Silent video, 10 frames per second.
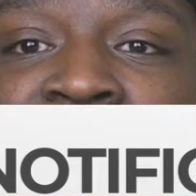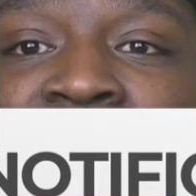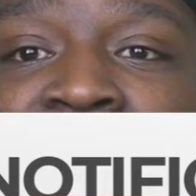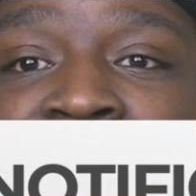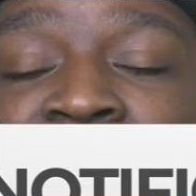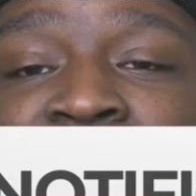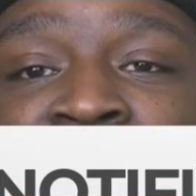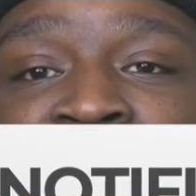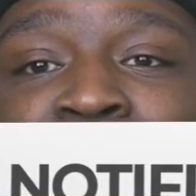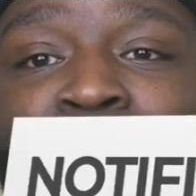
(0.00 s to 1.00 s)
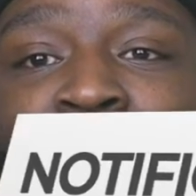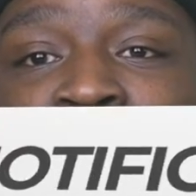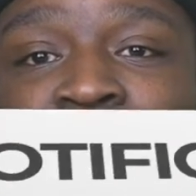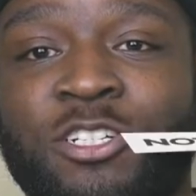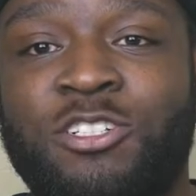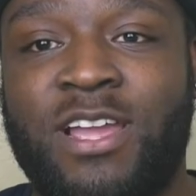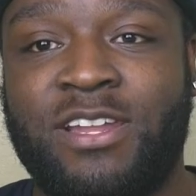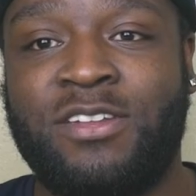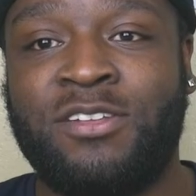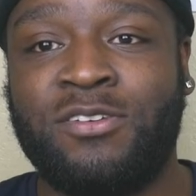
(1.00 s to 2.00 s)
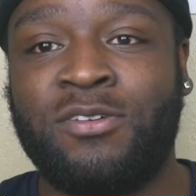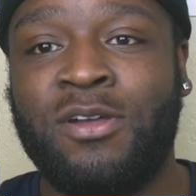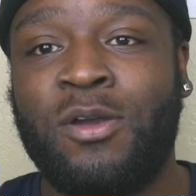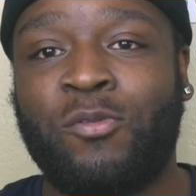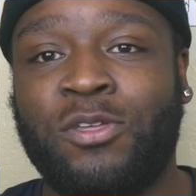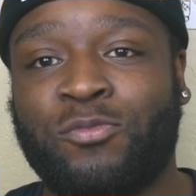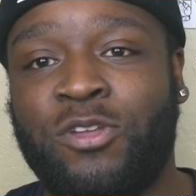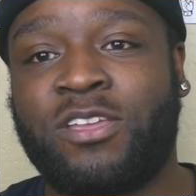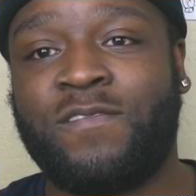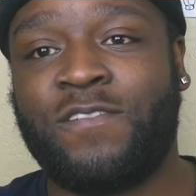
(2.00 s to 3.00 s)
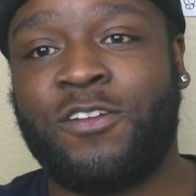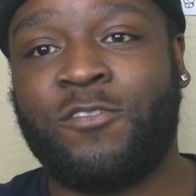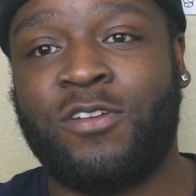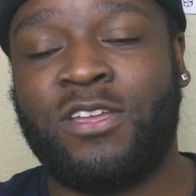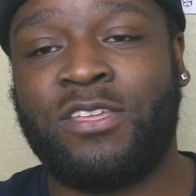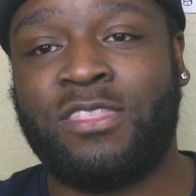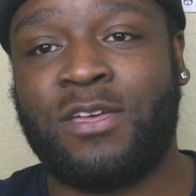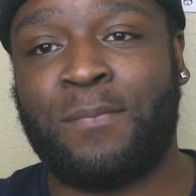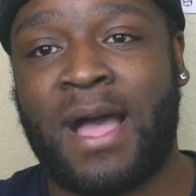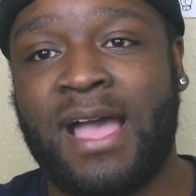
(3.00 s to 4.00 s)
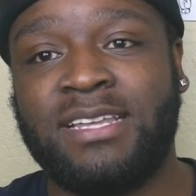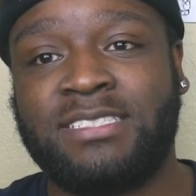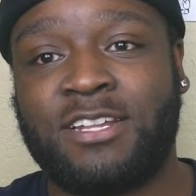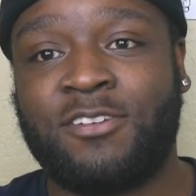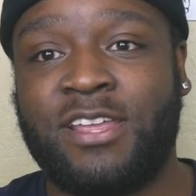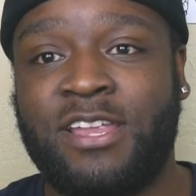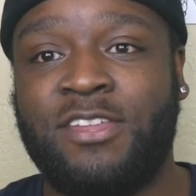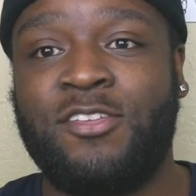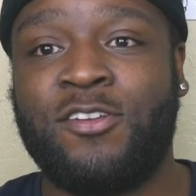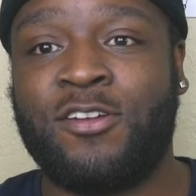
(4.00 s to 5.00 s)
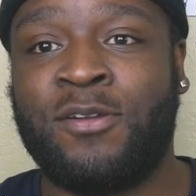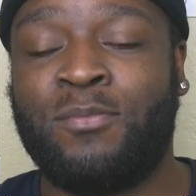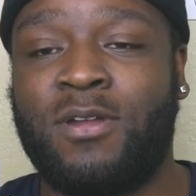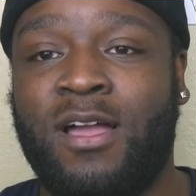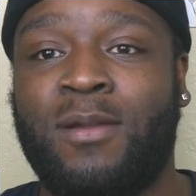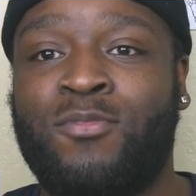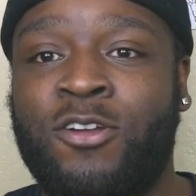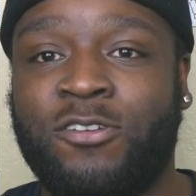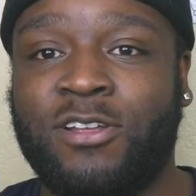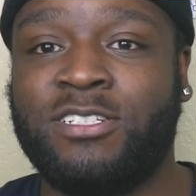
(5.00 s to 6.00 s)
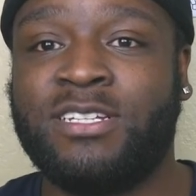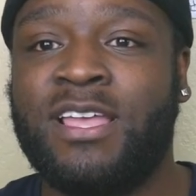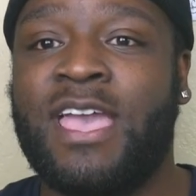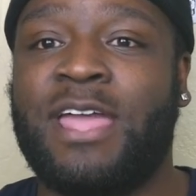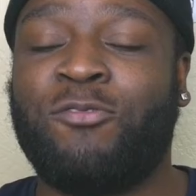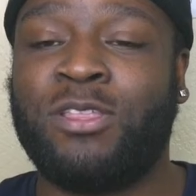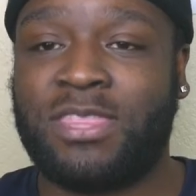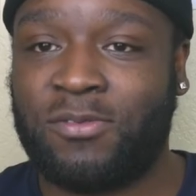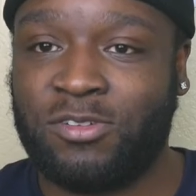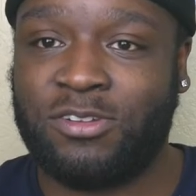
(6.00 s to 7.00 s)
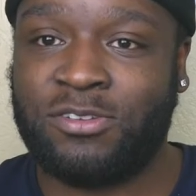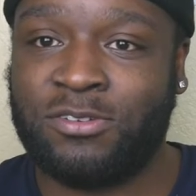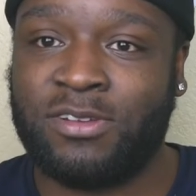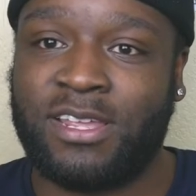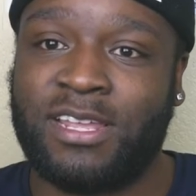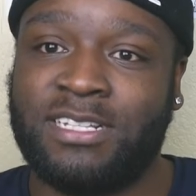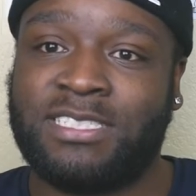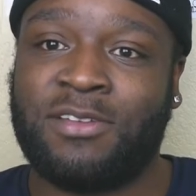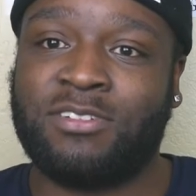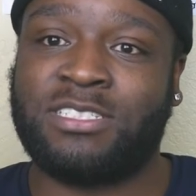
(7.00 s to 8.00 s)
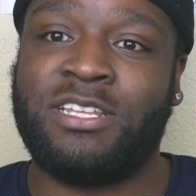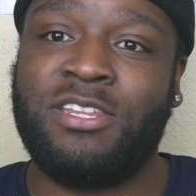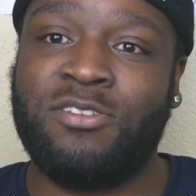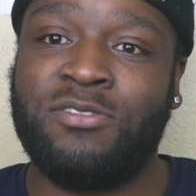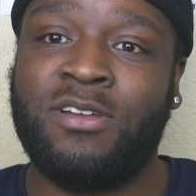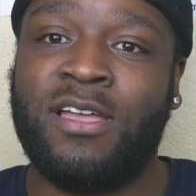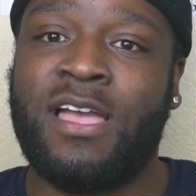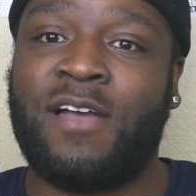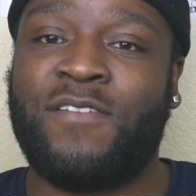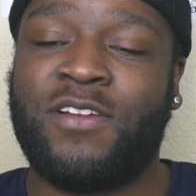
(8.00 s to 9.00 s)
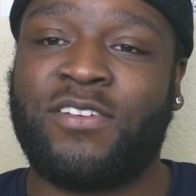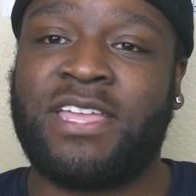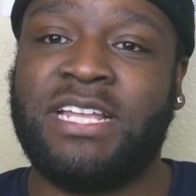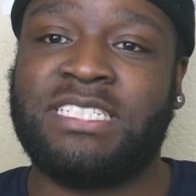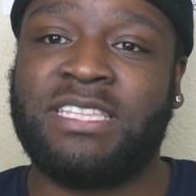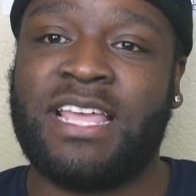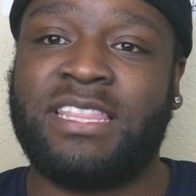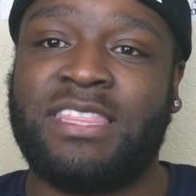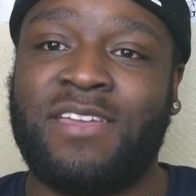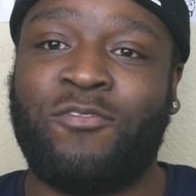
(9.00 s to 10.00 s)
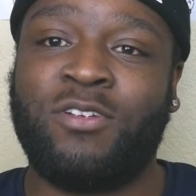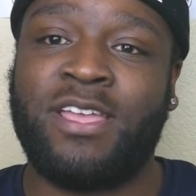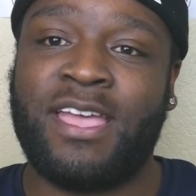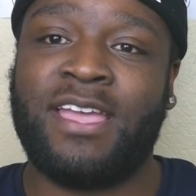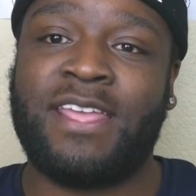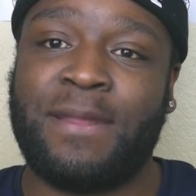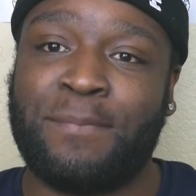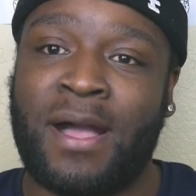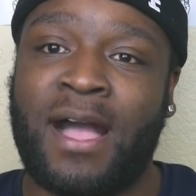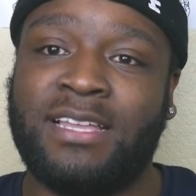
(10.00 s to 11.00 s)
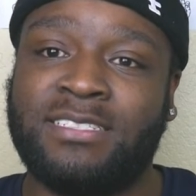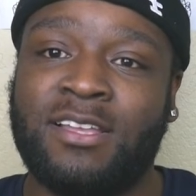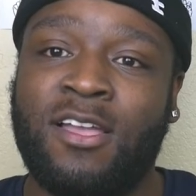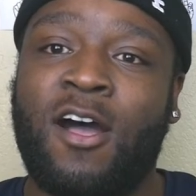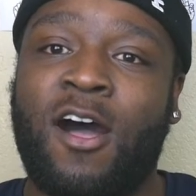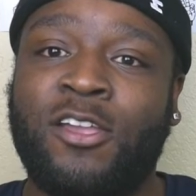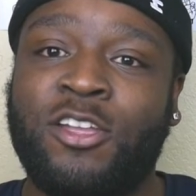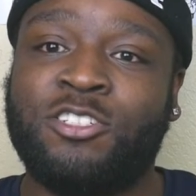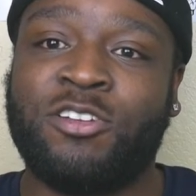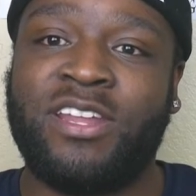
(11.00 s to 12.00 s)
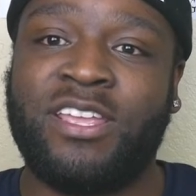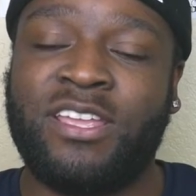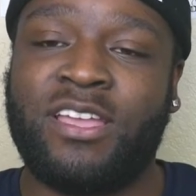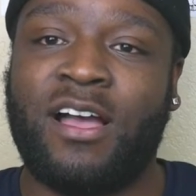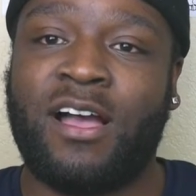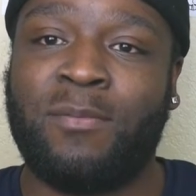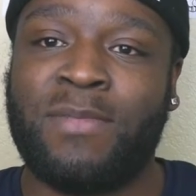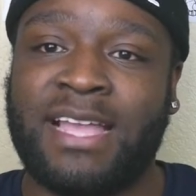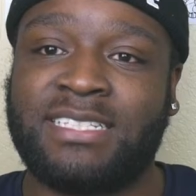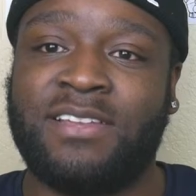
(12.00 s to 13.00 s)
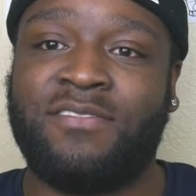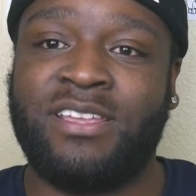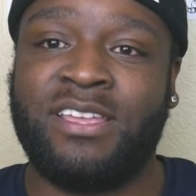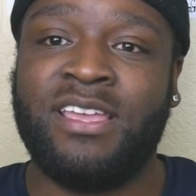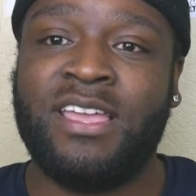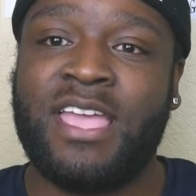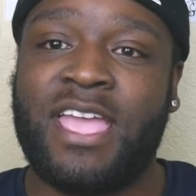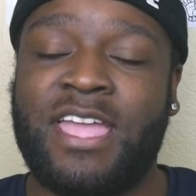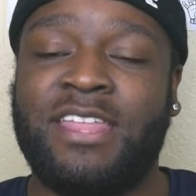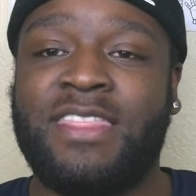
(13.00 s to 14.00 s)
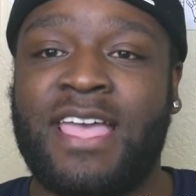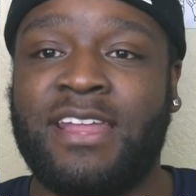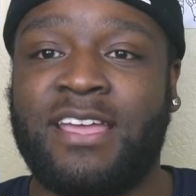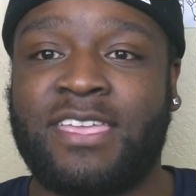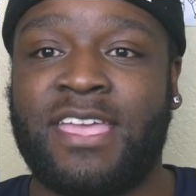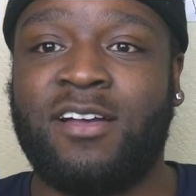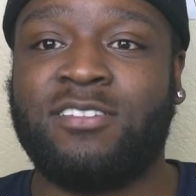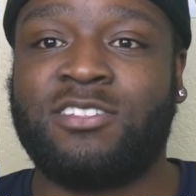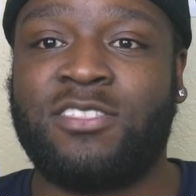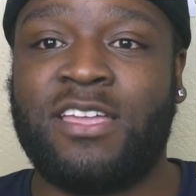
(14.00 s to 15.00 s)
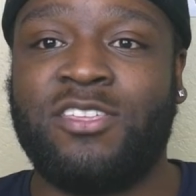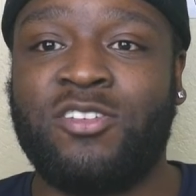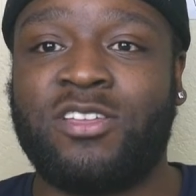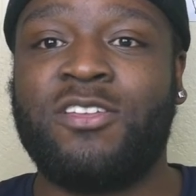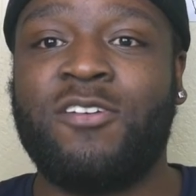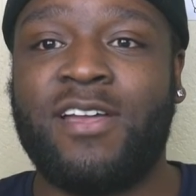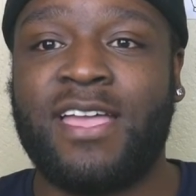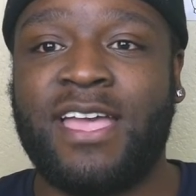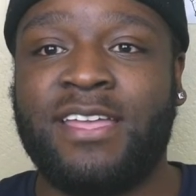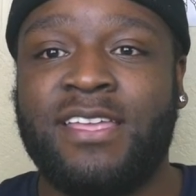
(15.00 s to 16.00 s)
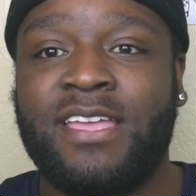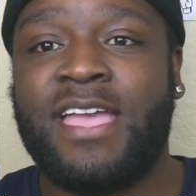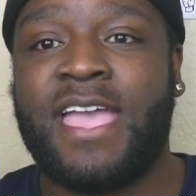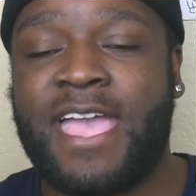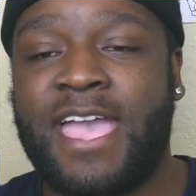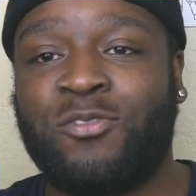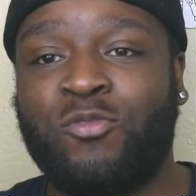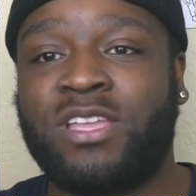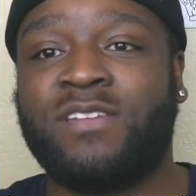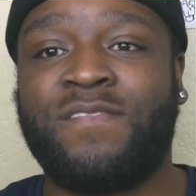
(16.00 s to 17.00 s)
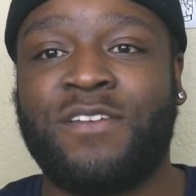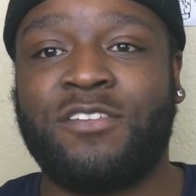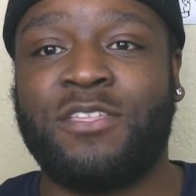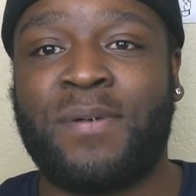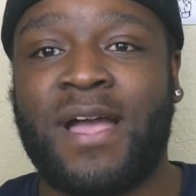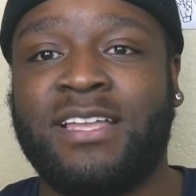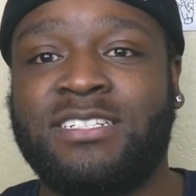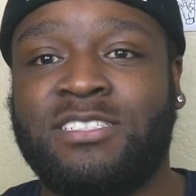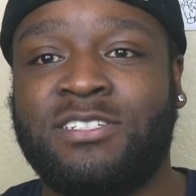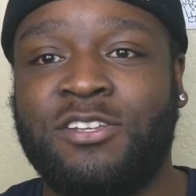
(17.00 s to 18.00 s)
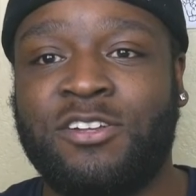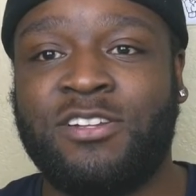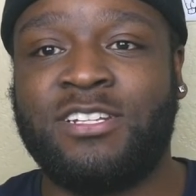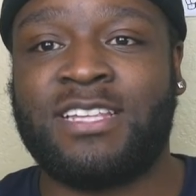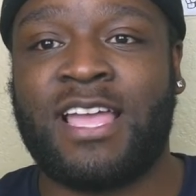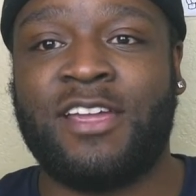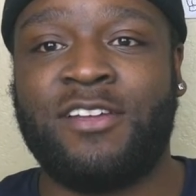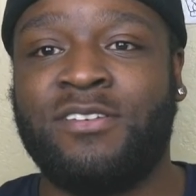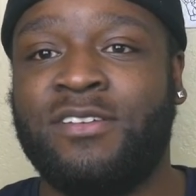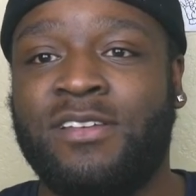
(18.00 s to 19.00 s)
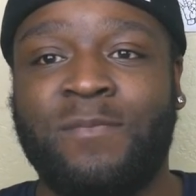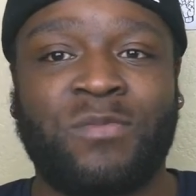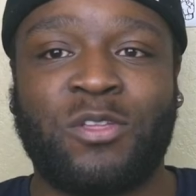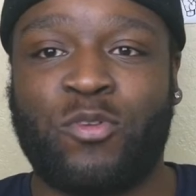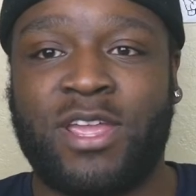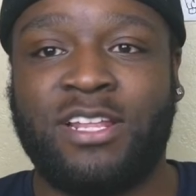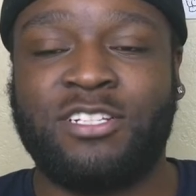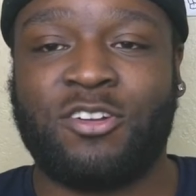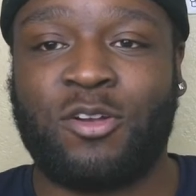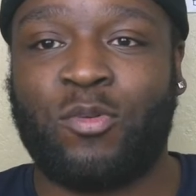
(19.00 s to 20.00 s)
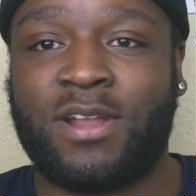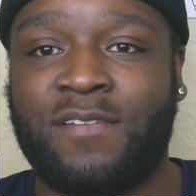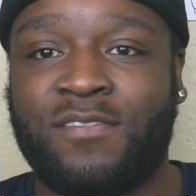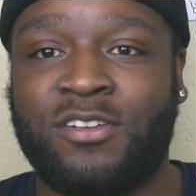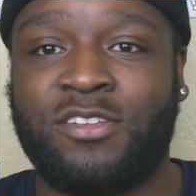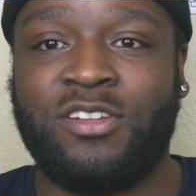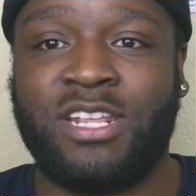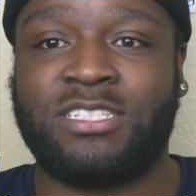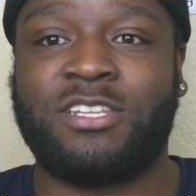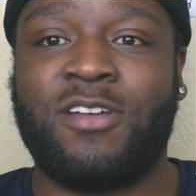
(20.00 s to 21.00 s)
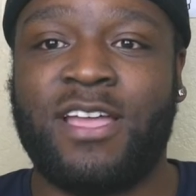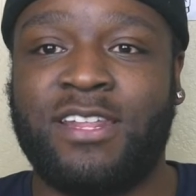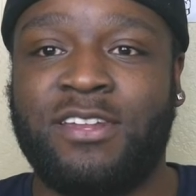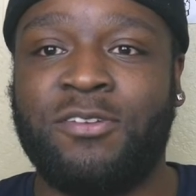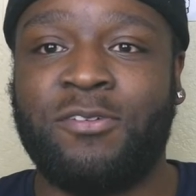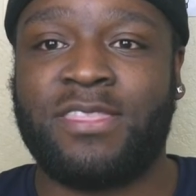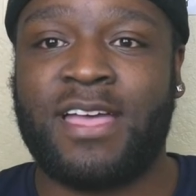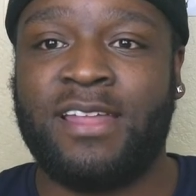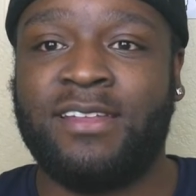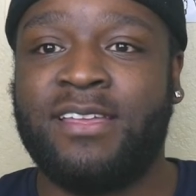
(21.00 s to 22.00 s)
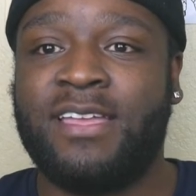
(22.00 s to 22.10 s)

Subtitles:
and let them know what you're trying to do with reconfiguring the pies that are in your brokerage. And what they will do is they will send you a verification that they've went ahead and paused all your trading activity in that account so that you can go ahead and reconfigure the pies to your desired range or whatever you need to go ahead and do with that.